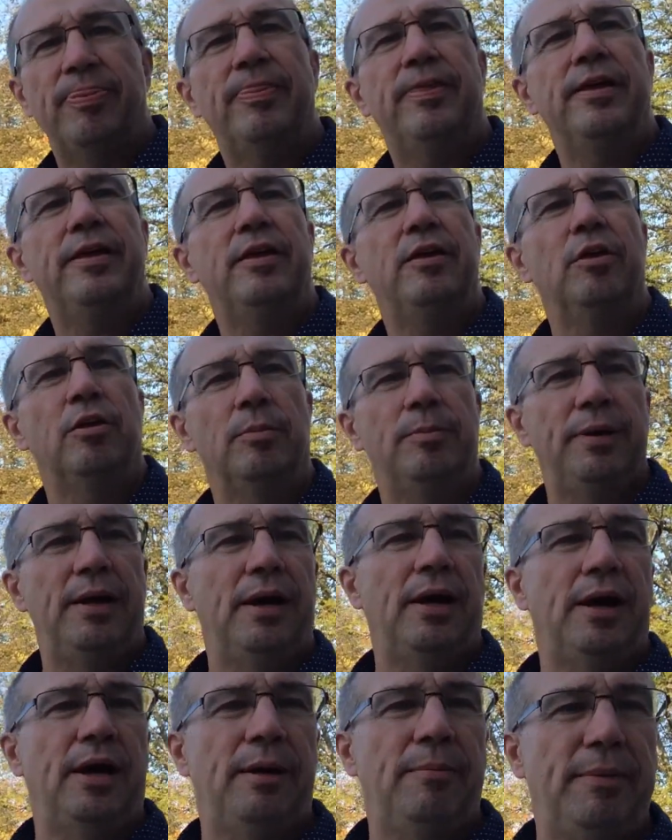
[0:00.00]
the hill
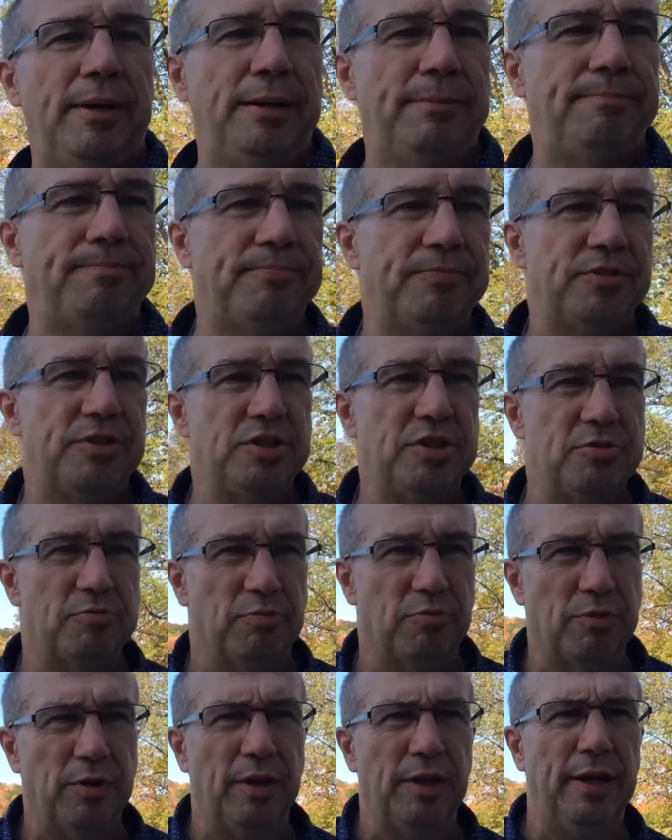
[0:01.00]
behind me. Just
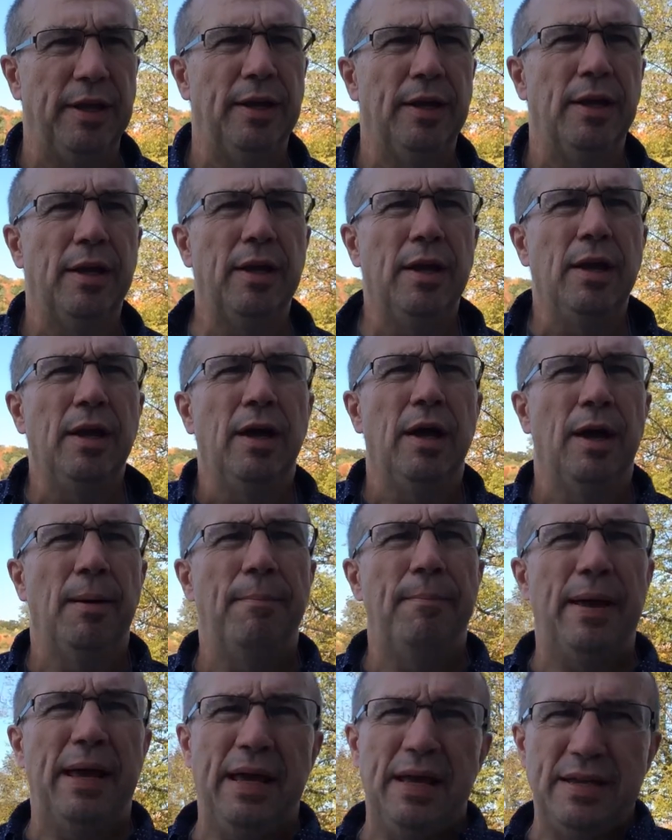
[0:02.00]
really
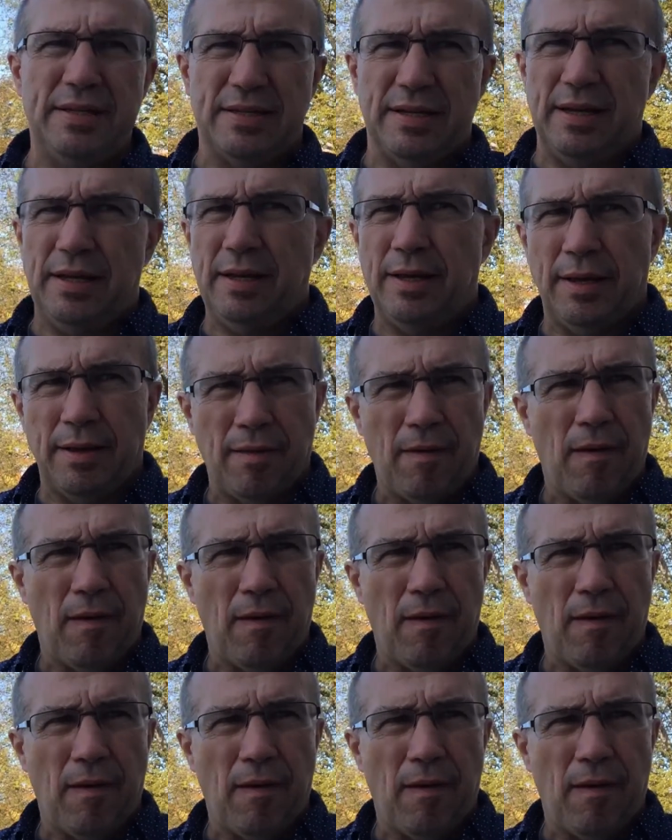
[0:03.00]
amazing.